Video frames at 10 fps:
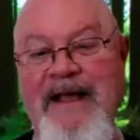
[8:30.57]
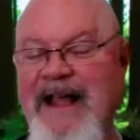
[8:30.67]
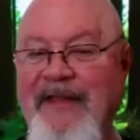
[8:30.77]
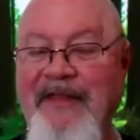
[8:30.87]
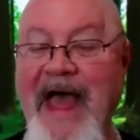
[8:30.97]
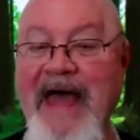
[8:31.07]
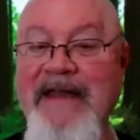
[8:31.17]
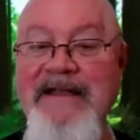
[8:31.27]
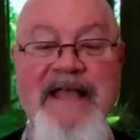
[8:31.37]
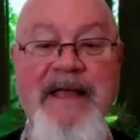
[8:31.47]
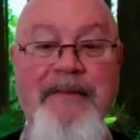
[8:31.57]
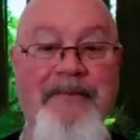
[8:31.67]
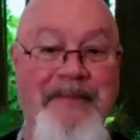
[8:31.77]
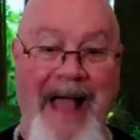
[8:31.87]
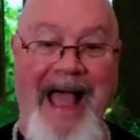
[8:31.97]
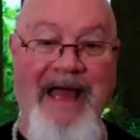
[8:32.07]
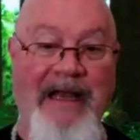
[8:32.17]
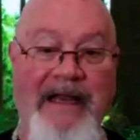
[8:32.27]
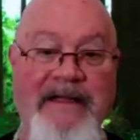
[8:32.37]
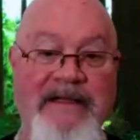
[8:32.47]
And that is a
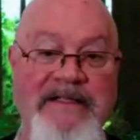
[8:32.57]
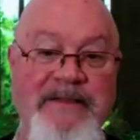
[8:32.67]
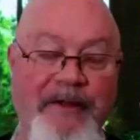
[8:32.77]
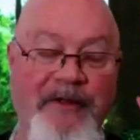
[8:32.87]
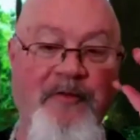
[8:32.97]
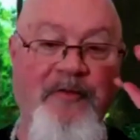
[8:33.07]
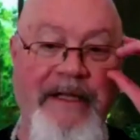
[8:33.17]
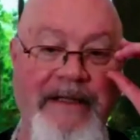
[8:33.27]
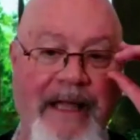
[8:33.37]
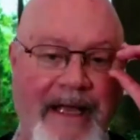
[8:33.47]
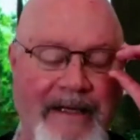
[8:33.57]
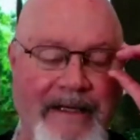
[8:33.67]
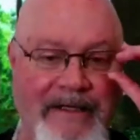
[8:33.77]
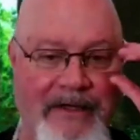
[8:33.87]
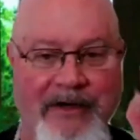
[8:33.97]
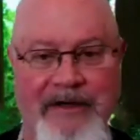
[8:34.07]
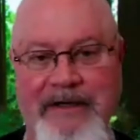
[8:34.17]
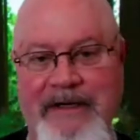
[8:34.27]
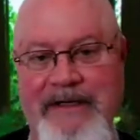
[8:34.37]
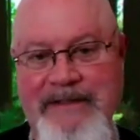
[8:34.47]
balance between light and
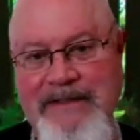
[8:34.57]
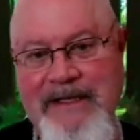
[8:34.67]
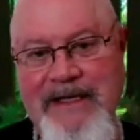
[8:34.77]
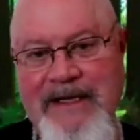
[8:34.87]
darkness.